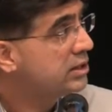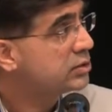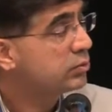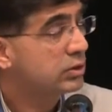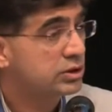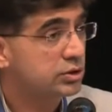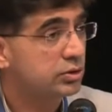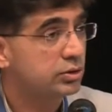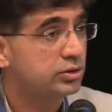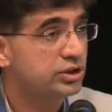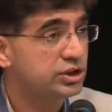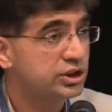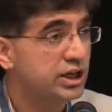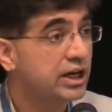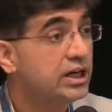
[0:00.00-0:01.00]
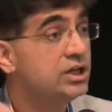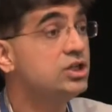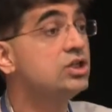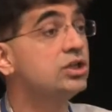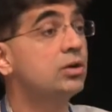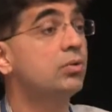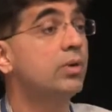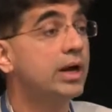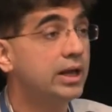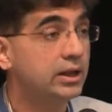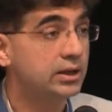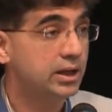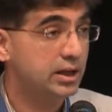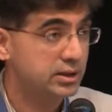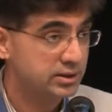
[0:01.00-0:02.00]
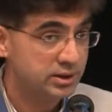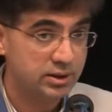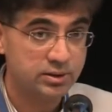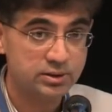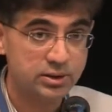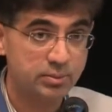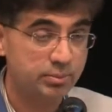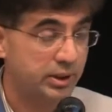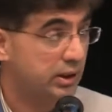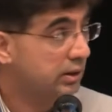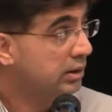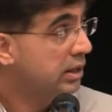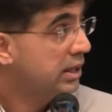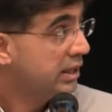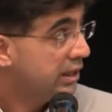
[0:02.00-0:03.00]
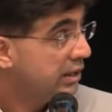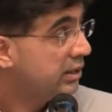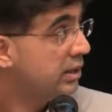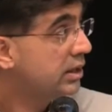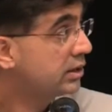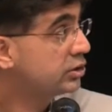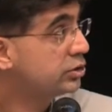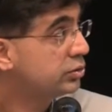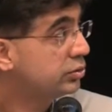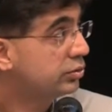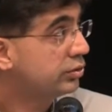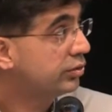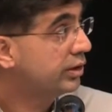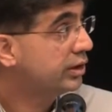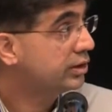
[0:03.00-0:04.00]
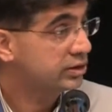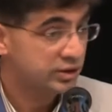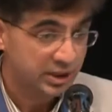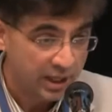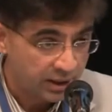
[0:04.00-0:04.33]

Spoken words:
is what's going to change the way data centers are built in the next 2 to 3 years.